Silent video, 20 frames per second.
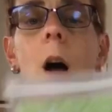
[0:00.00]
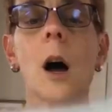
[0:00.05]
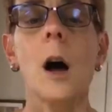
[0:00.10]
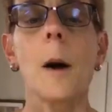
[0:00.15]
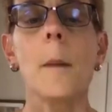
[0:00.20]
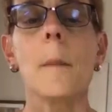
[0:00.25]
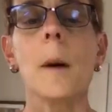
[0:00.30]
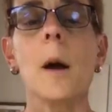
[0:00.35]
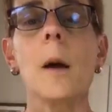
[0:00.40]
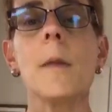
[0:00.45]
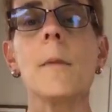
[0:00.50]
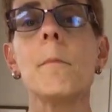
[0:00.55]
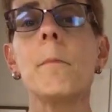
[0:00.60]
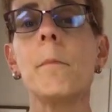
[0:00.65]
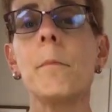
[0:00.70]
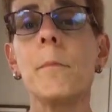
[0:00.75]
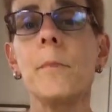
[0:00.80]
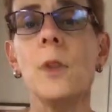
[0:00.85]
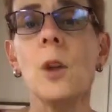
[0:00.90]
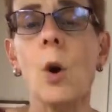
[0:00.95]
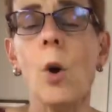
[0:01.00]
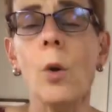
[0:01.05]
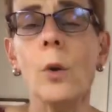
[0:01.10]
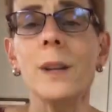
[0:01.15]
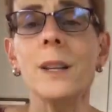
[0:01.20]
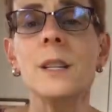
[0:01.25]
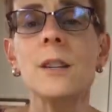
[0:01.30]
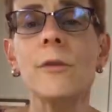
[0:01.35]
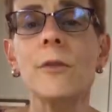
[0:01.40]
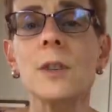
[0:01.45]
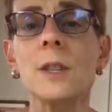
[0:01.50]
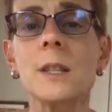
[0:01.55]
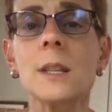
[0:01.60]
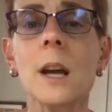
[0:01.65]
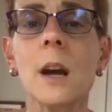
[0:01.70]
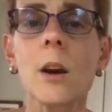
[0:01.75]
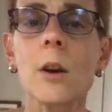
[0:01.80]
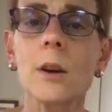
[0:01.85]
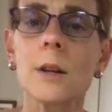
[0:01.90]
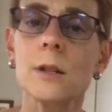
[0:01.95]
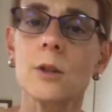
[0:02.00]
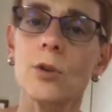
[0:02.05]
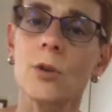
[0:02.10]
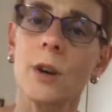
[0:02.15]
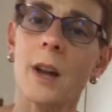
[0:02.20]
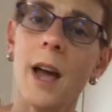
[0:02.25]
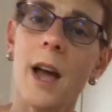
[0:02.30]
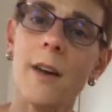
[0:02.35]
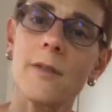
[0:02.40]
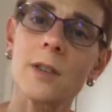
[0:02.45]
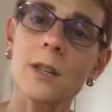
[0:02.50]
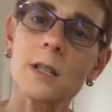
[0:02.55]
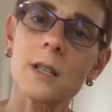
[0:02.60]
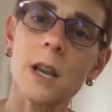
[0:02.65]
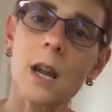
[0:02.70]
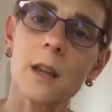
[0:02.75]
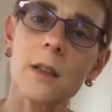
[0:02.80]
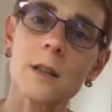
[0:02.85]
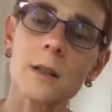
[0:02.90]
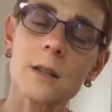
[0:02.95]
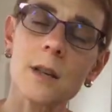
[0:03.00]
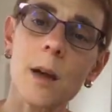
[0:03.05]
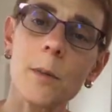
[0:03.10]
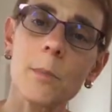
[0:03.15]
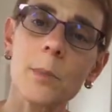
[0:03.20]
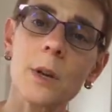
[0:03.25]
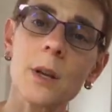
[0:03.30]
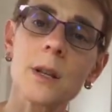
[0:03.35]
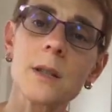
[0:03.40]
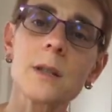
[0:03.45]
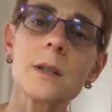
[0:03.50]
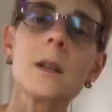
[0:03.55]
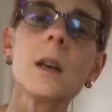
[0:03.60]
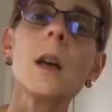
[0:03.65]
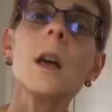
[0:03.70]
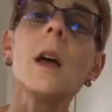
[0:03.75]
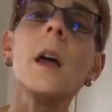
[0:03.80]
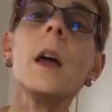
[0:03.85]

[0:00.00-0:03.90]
The only difference there is you're going to have to take the templates